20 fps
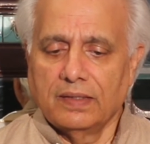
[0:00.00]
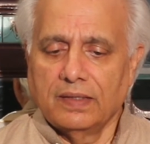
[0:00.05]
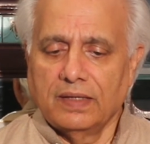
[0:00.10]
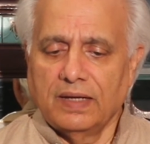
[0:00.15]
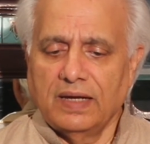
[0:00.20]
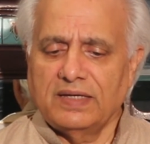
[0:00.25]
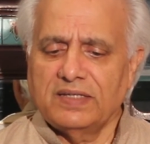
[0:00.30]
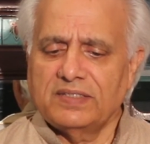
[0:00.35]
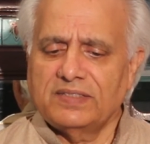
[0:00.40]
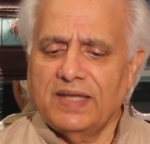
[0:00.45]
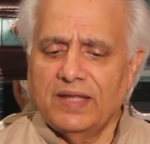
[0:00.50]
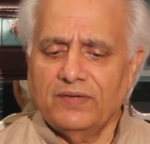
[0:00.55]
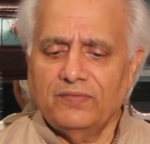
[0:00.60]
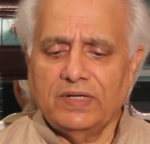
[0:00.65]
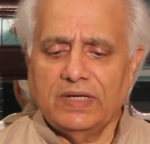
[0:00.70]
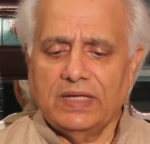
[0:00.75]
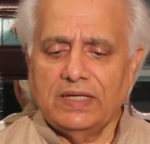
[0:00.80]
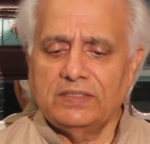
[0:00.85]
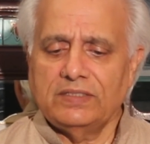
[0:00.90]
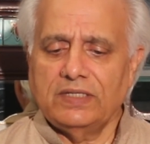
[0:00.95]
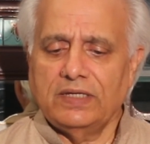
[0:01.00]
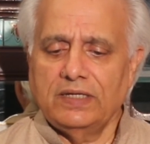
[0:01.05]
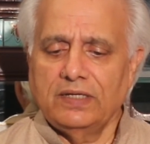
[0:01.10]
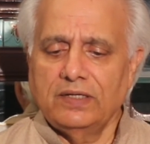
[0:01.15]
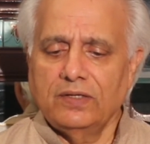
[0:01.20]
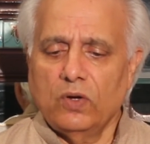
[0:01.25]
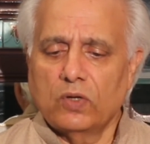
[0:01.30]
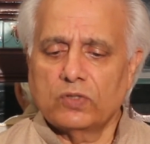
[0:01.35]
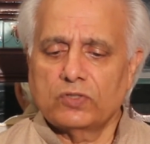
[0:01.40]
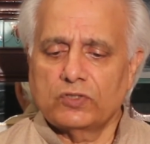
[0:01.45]
It is never
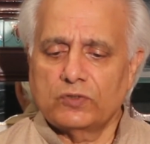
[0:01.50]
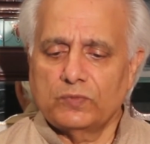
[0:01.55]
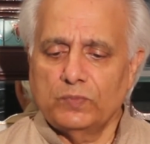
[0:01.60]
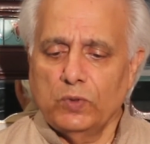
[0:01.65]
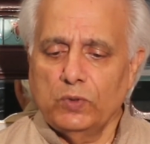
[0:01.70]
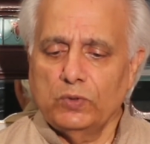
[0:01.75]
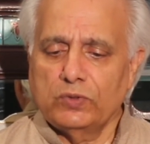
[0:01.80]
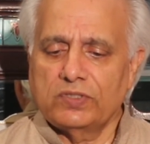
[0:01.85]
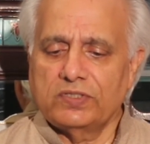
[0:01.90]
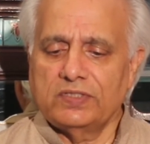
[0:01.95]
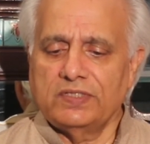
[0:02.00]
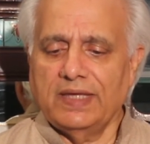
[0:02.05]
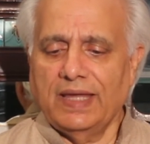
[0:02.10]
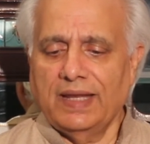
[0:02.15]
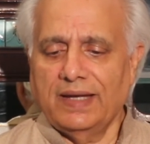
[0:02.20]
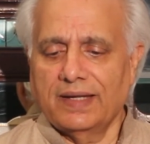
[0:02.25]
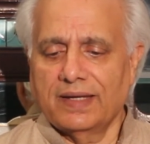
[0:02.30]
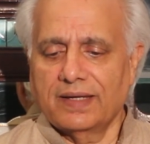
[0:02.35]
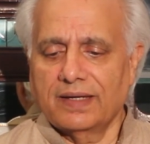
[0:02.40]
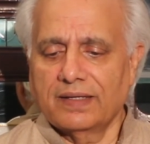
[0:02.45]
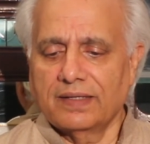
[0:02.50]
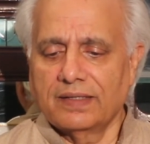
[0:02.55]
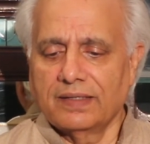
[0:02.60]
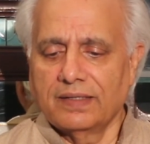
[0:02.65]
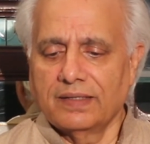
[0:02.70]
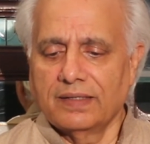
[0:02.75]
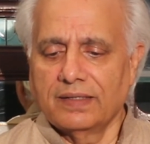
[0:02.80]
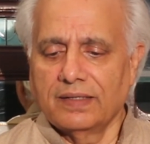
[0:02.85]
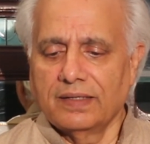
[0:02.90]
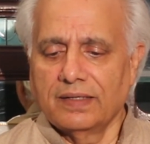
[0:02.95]
easy or smooth sailing.
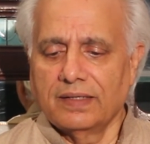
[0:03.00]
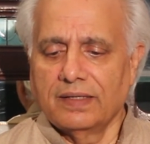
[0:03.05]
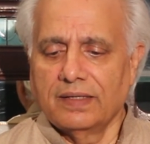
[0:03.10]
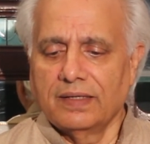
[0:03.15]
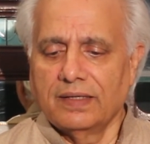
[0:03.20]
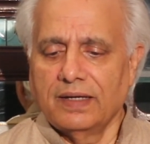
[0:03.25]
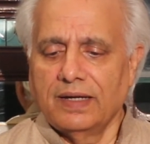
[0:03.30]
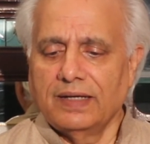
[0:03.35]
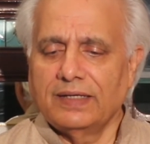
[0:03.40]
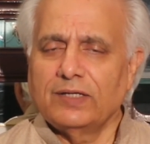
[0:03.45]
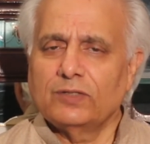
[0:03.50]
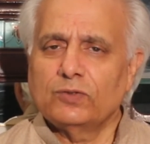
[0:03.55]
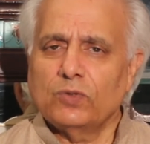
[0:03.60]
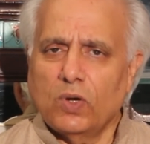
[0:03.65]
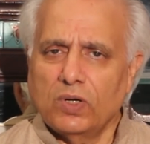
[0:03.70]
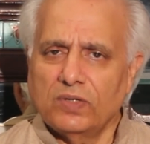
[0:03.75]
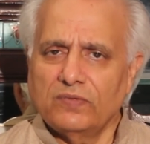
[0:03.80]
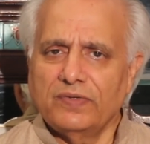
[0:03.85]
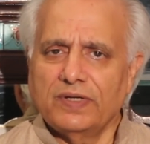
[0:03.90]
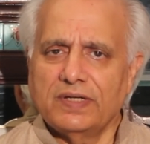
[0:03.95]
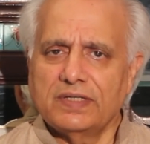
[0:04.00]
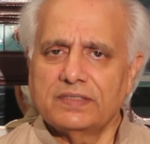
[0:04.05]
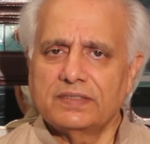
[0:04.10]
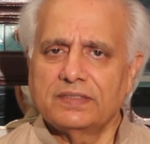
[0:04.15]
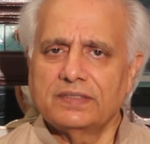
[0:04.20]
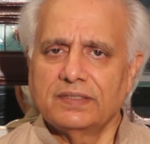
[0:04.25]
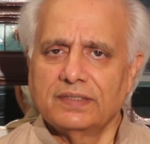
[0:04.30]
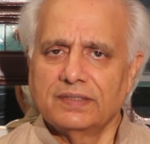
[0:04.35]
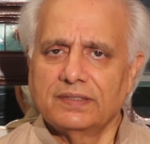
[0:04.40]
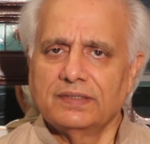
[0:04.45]
It is
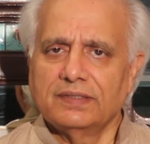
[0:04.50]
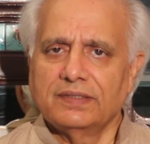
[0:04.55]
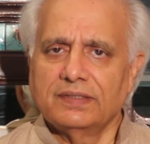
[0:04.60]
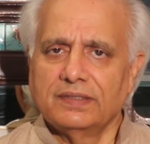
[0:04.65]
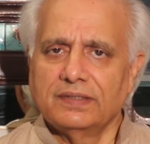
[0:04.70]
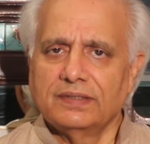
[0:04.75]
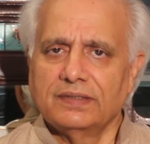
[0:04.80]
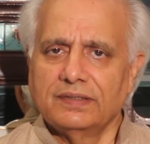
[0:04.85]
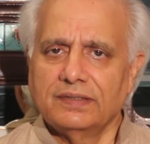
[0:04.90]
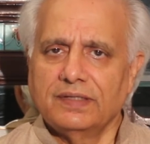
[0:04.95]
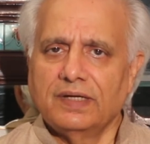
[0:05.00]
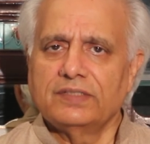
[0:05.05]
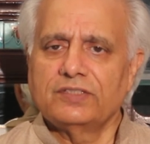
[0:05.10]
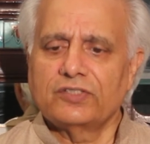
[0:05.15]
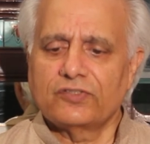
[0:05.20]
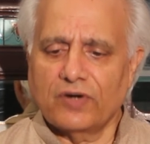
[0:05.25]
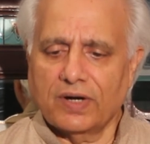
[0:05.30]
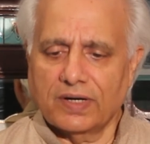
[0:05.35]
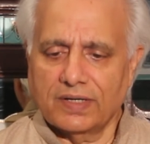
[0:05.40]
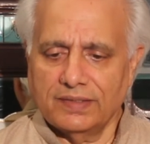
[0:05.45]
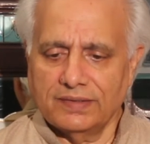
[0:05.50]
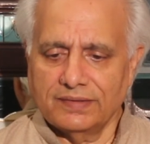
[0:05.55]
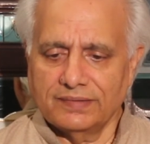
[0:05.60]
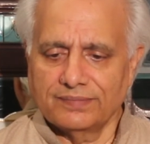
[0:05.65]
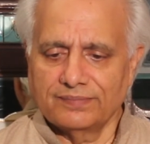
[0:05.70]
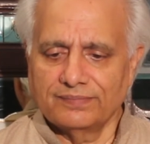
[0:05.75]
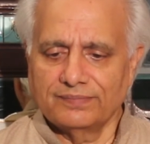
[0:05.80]
always a struggle.